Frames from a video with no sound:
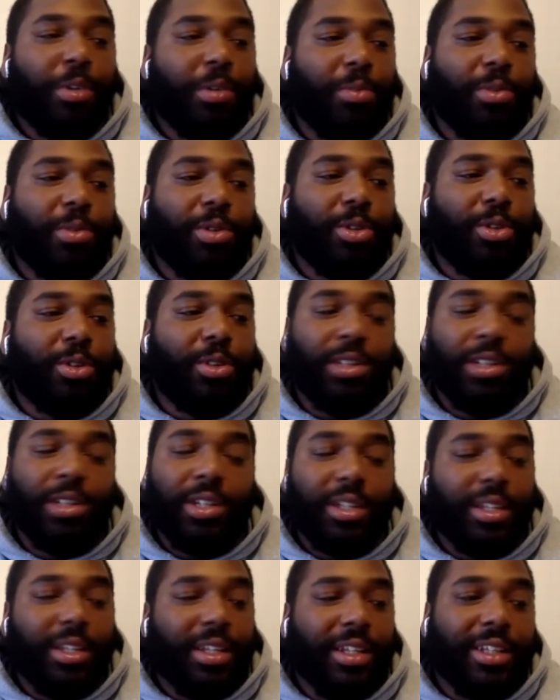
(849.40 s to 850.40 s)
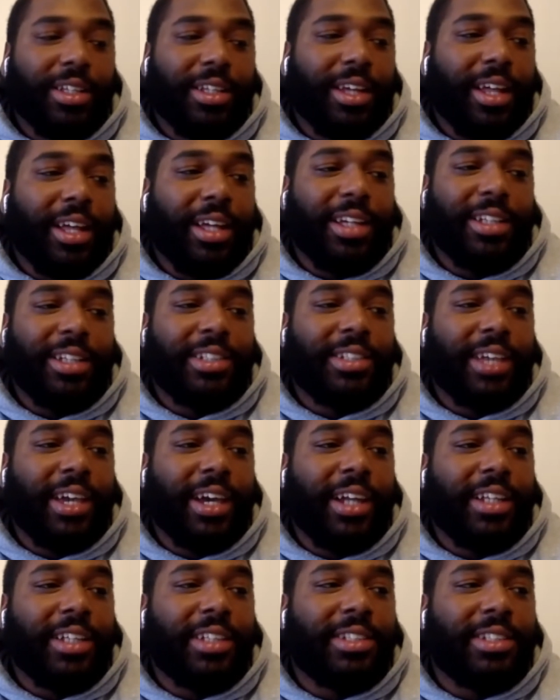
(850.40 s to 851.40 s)
people do it. Man, it's
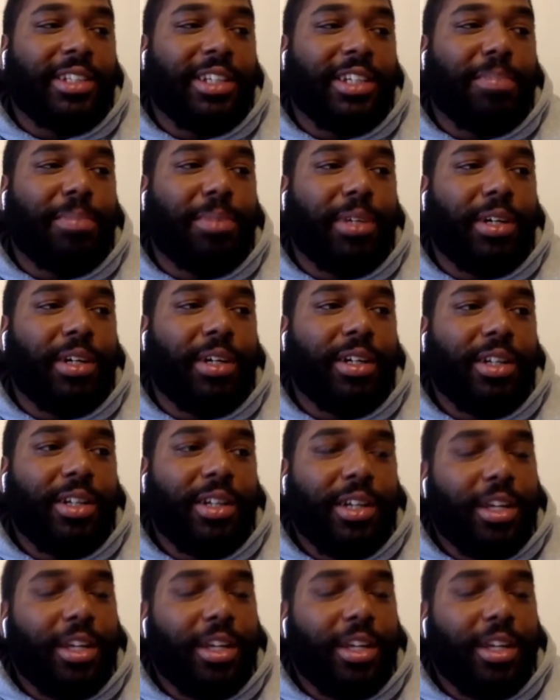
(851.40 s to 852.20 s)
sad to see, but